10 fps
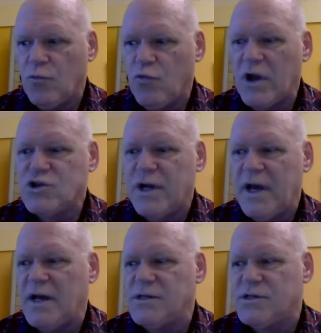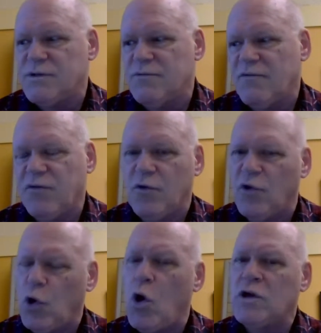Russia has
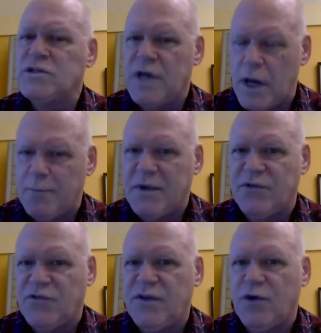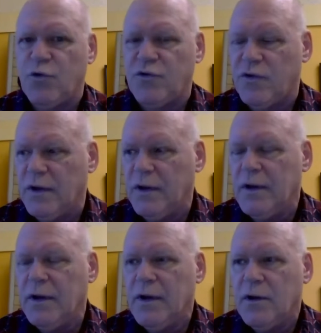for a long time considered
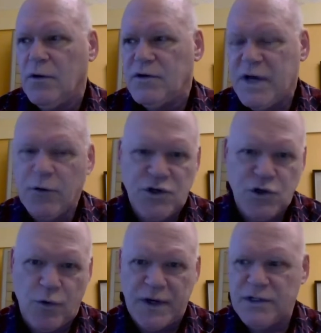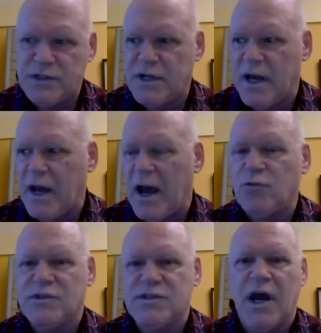territories
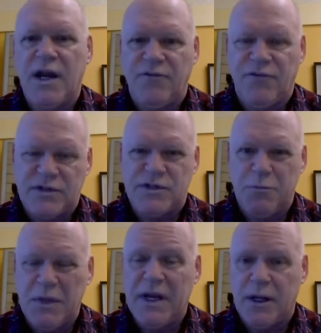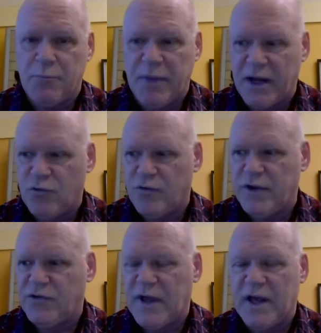outside of its immediate
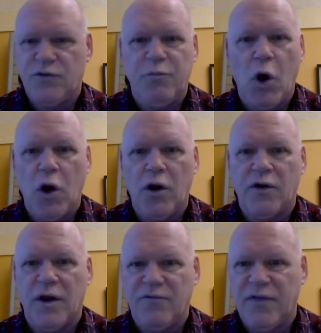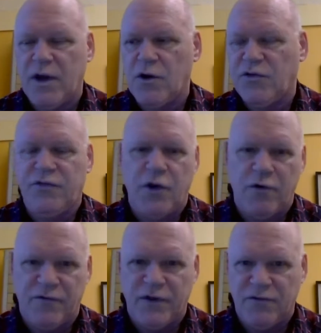boundaries as part of their
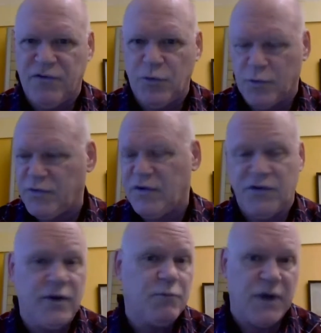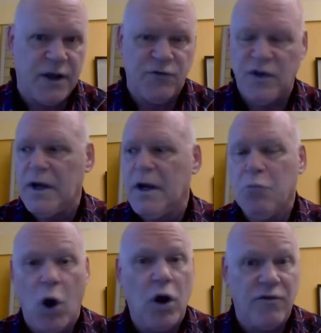sphere of influence, and sometimes
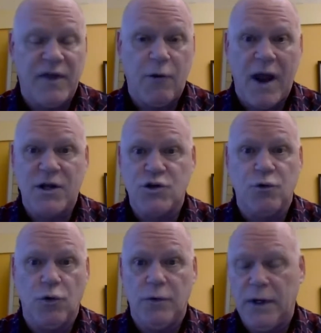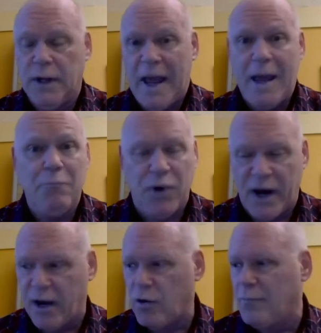part of their actual
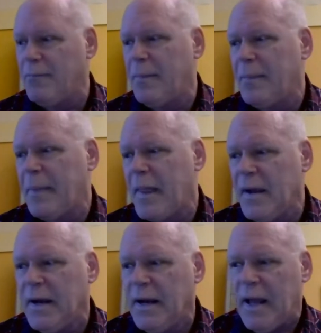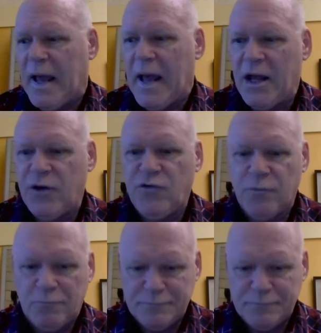empire. And